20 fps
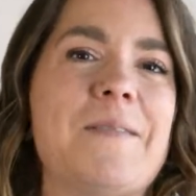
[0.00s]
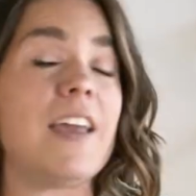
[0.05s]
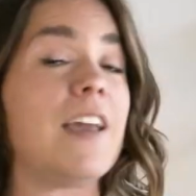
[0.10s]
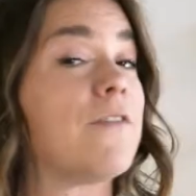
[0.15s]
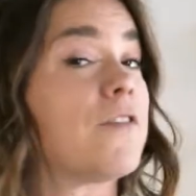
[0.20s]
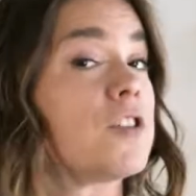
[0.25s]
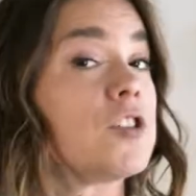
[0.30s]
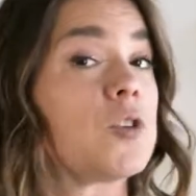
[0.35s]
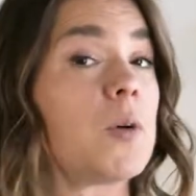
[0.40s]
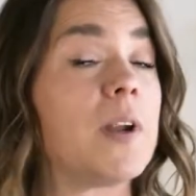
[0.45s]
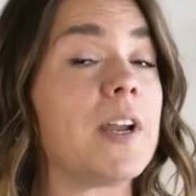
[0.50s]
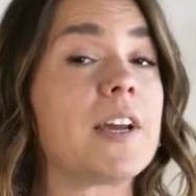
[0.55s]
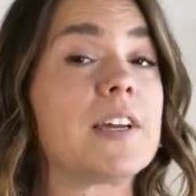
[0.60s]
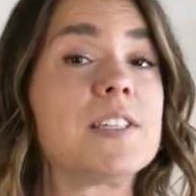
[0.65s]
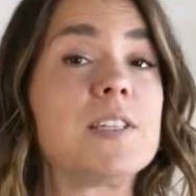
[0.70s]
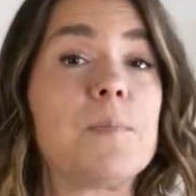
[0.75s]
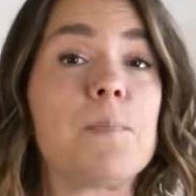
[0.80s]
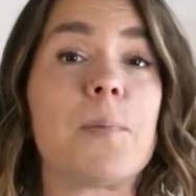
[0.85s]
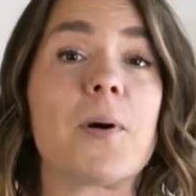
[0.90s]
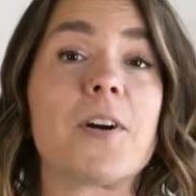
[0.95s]
If you're joining us
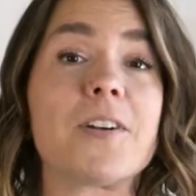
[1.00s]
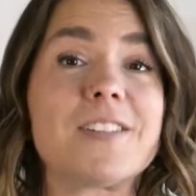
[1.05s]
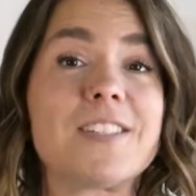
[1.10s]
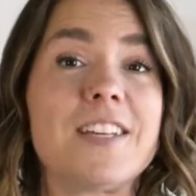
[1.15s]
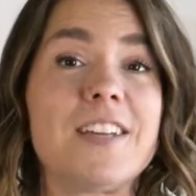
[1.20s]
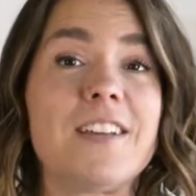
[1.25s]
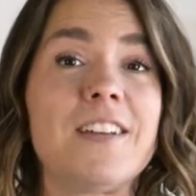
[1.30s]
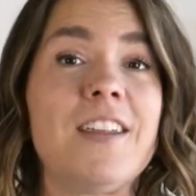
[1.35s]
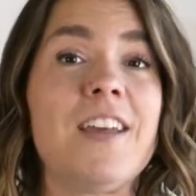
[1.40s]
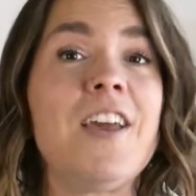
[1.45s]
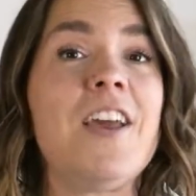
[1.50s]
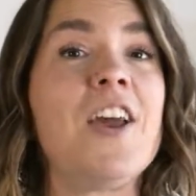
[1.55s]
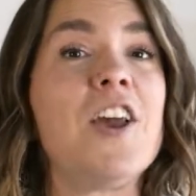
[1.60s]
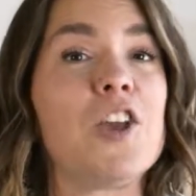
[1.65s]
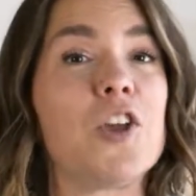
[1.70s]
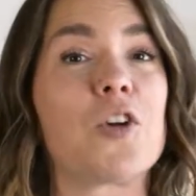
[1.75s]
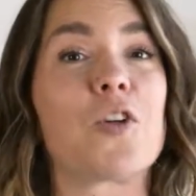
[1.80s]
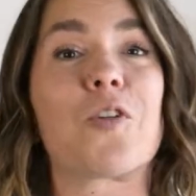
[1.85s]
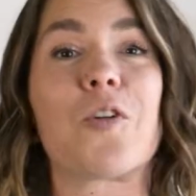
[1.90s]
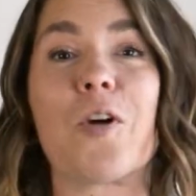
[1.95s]
in person,
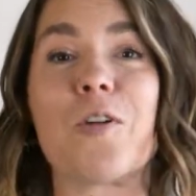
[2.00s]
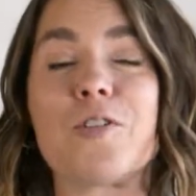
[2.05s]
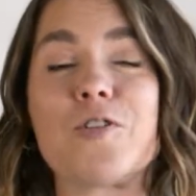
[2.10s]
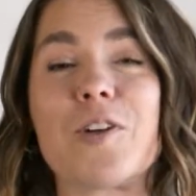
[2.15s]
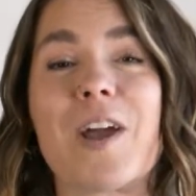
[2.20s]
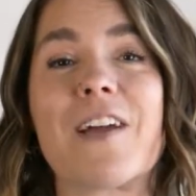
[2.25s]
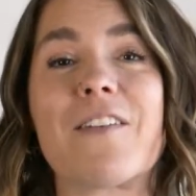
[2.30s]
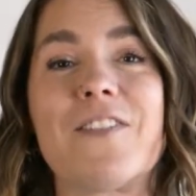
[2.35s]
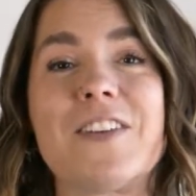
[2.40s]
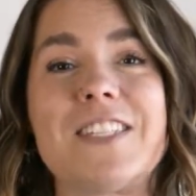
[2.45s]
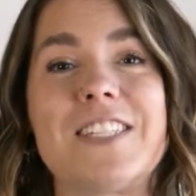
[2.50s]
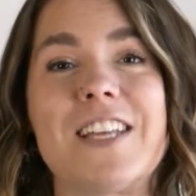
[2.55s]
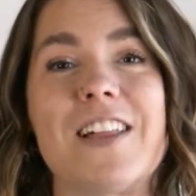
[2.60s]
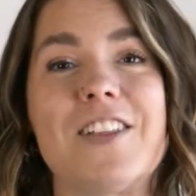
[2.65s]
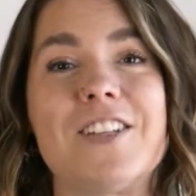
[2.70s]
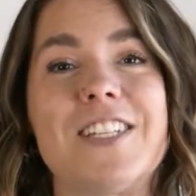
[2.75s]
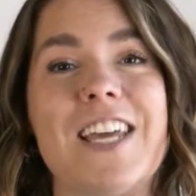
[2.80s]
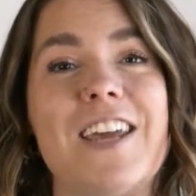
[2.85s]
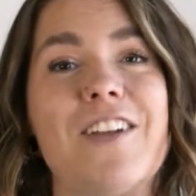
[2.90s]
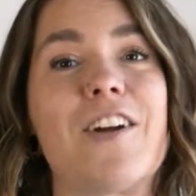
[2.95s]
your Growth Track
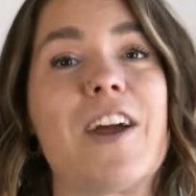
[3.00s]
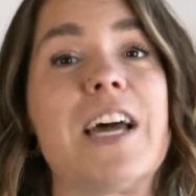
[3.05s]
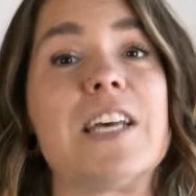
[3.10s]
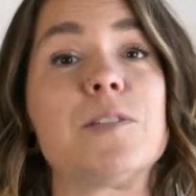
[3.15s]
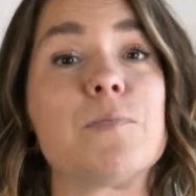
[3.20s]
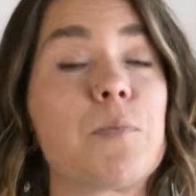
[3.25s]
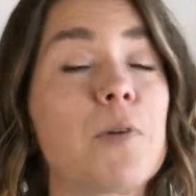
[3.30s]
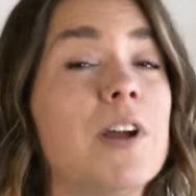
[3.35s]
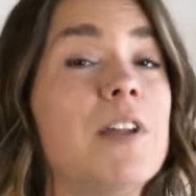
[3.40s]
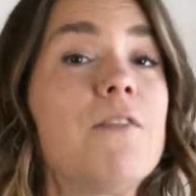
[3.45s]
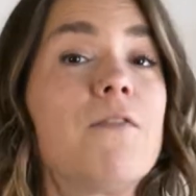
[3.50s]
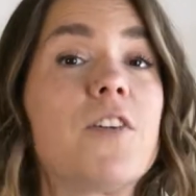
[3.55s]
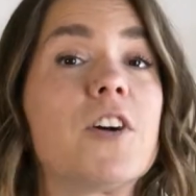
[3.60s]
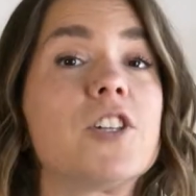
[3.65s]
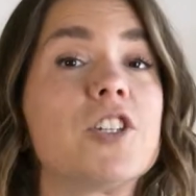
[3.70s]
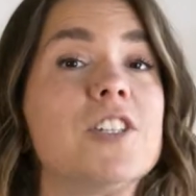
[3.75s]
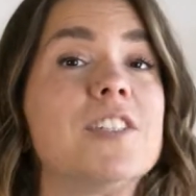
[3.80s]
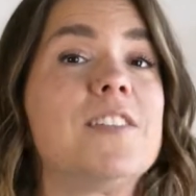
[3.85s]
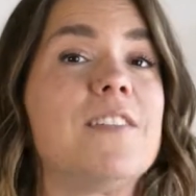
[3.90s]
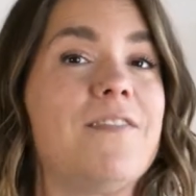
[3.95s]
facilitator has print
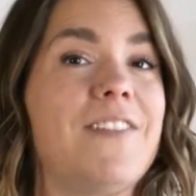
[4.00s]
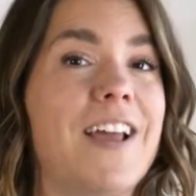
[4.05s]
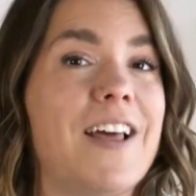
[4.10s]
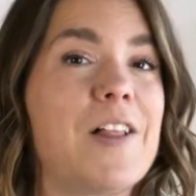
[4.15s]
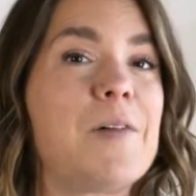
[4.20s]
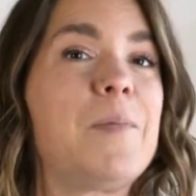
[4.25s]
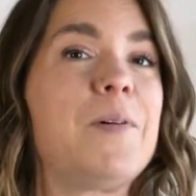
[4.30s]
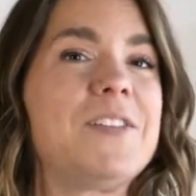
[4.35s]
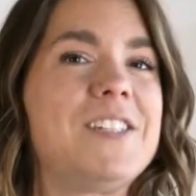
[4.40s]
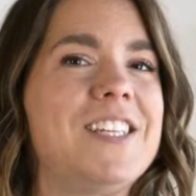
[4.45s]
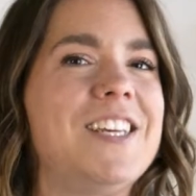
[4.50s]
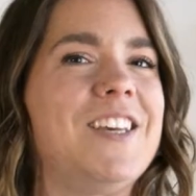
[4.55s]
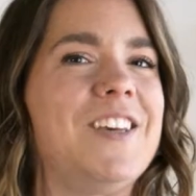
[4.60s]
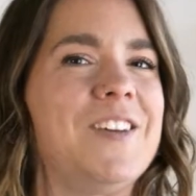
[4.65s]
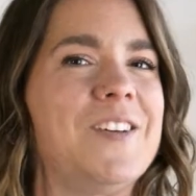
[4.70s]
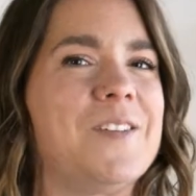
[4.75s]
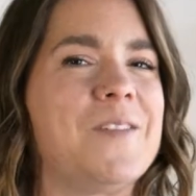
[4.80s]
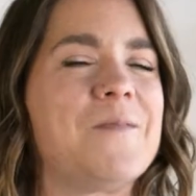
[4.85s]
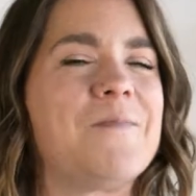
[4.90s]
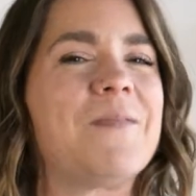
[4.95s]
versions available to
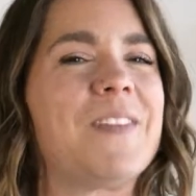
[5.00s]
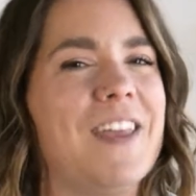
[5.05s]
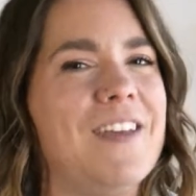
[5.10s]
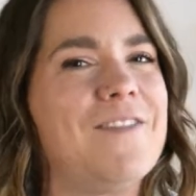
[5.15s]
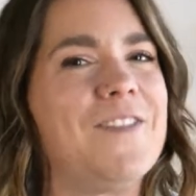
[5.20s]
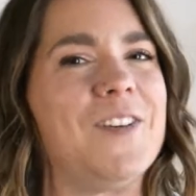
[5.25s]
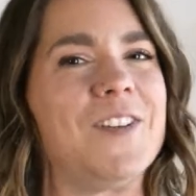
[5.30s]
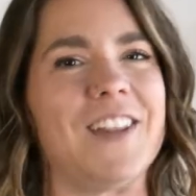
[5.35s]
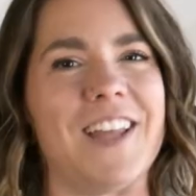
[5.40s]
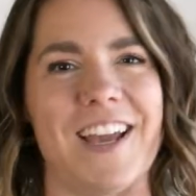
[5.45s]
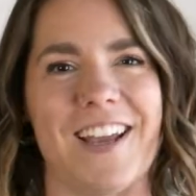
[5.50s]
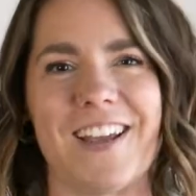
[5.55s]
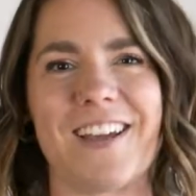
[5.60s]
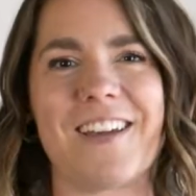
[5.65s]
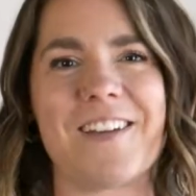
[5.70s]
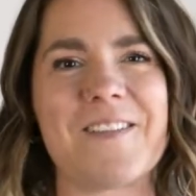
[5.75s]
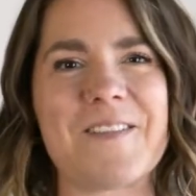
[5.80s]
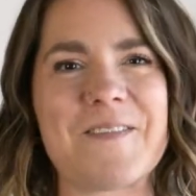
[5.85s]
you if you'd like.